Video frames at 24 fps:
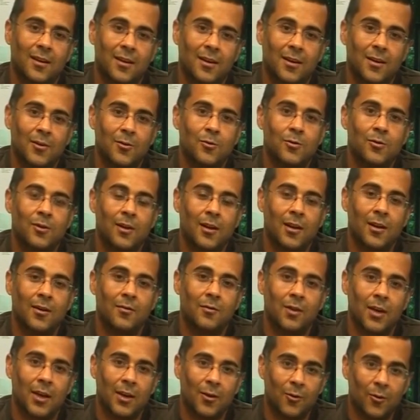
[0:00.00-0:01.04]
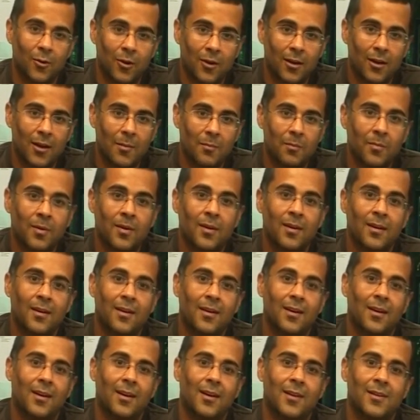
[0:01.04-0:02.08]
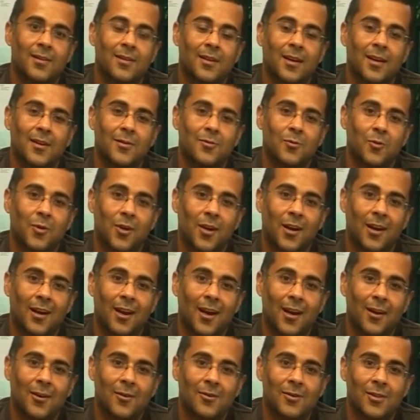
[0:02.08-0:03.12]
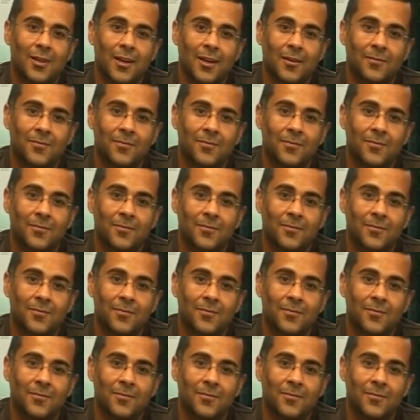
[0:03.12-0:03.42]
usually a very good tip, is what I'd like to say.